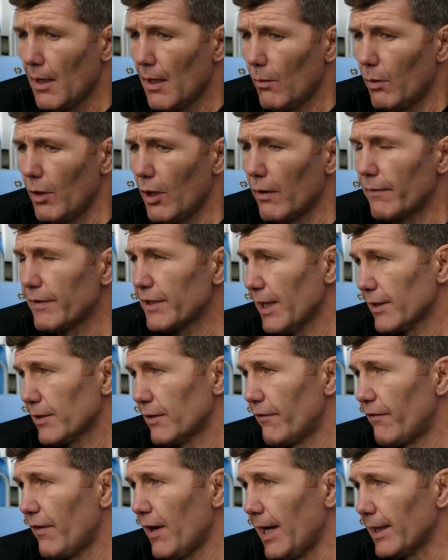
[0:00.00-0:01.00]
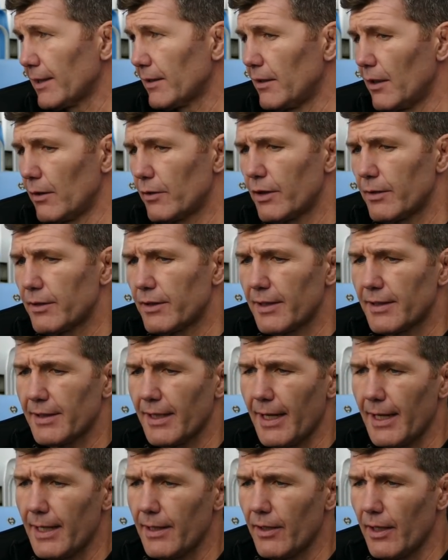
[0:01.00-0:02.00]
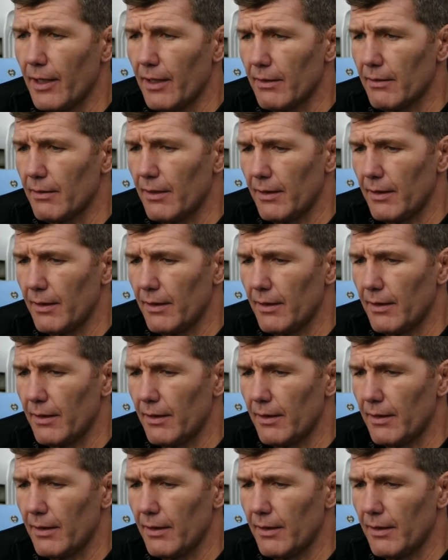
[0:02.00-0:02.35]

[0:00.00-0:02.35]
Well, it obviously has an effect. You know, to say that